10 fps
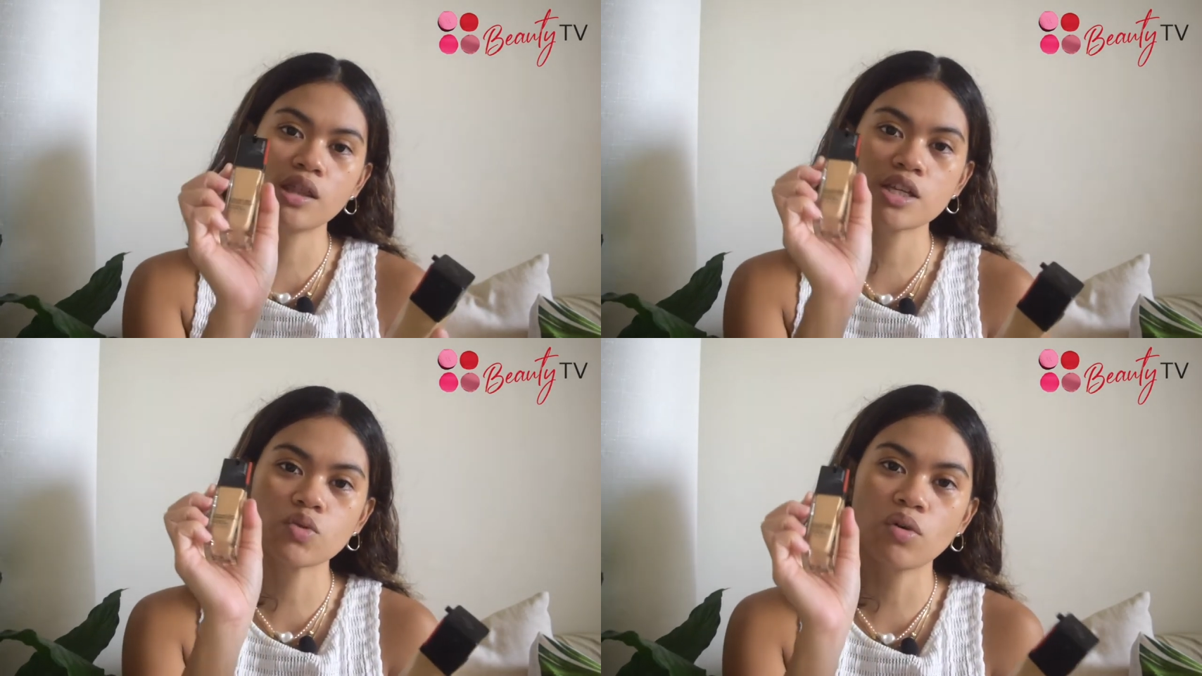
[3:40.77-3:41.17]

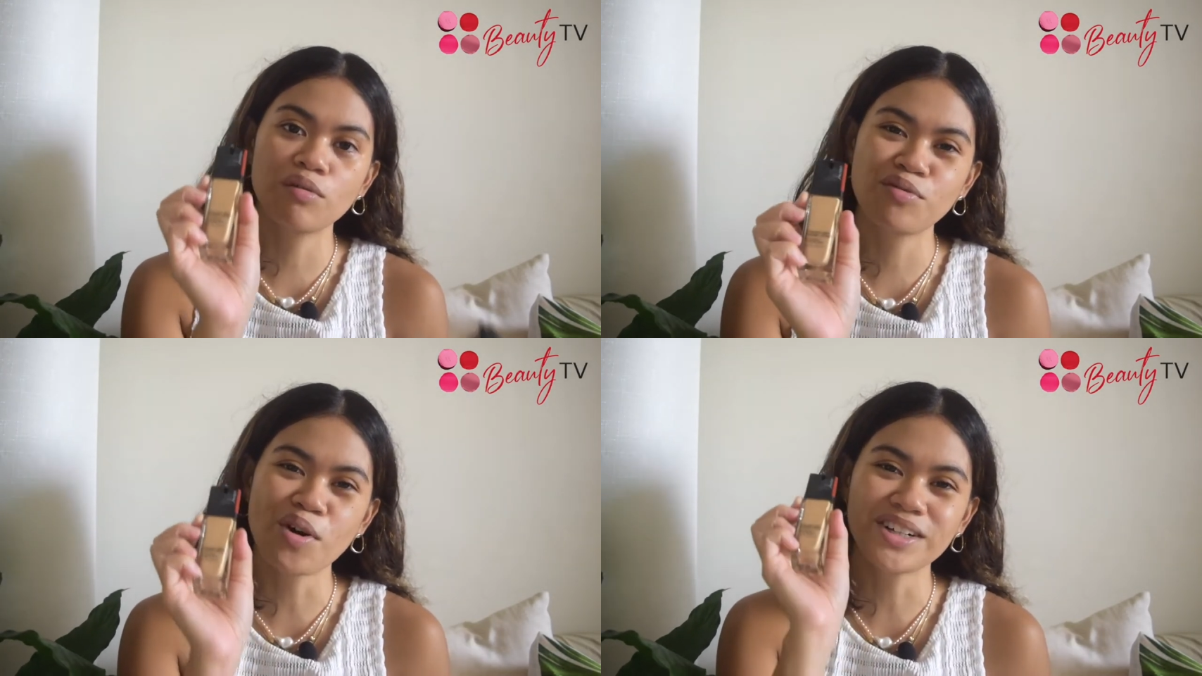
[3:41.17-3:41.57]
this
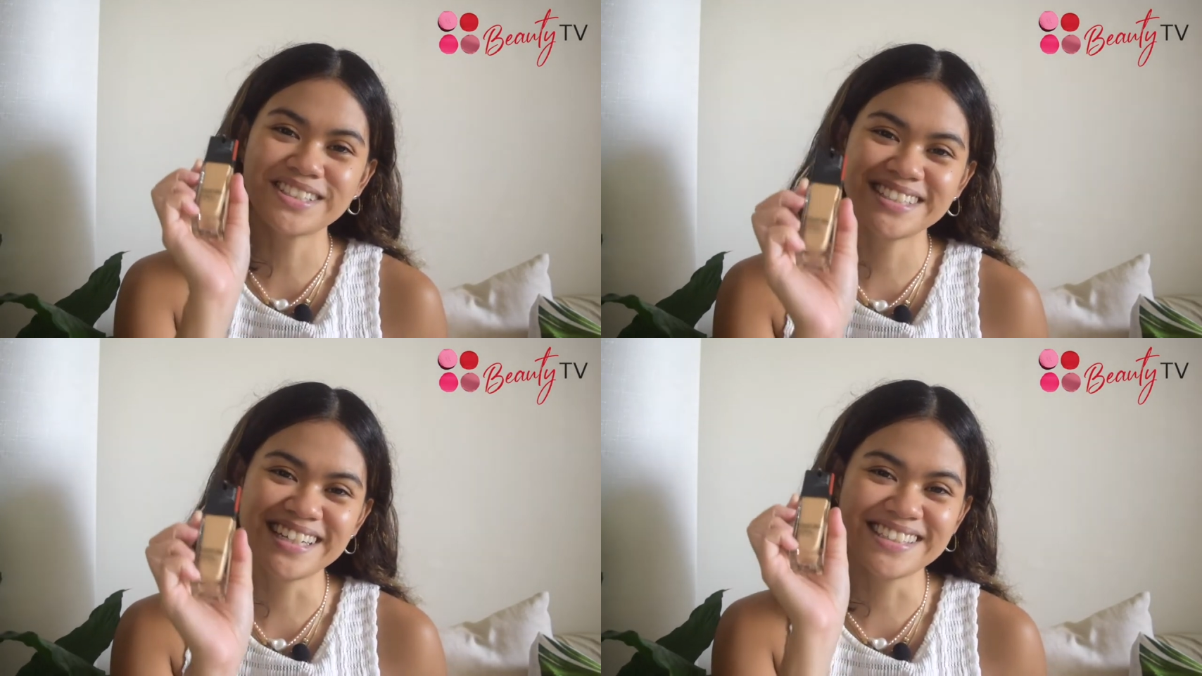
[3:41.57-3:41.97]
one for
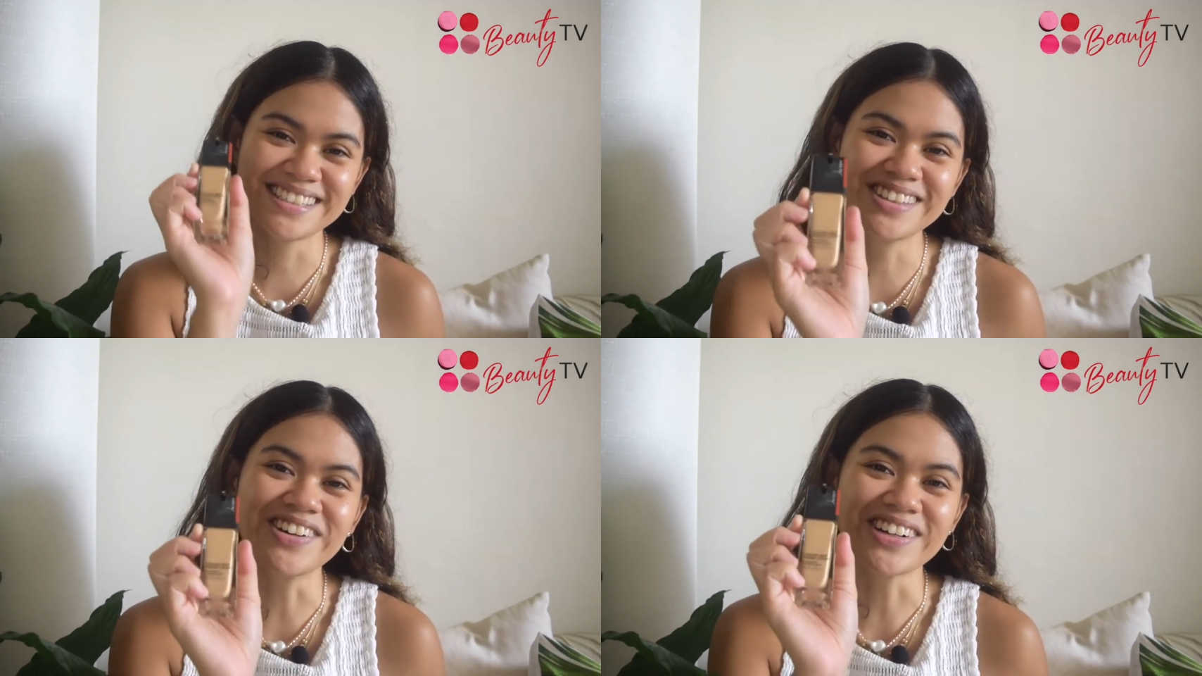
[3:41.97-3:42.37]

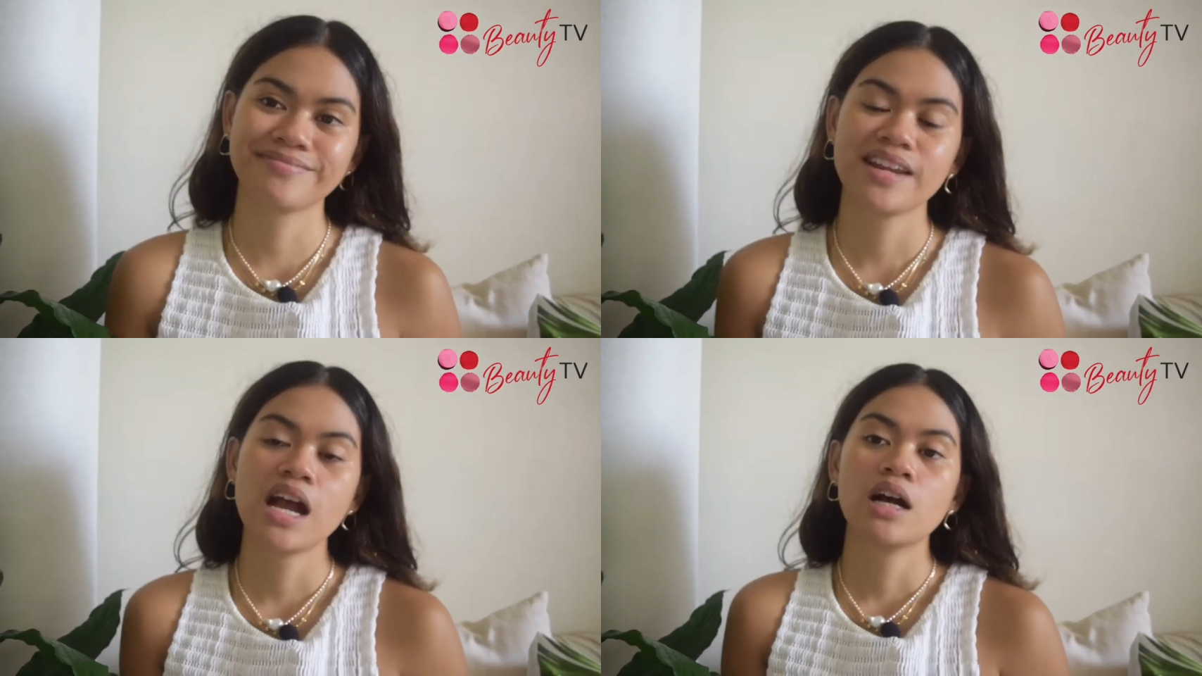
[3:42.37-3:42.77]
today's look.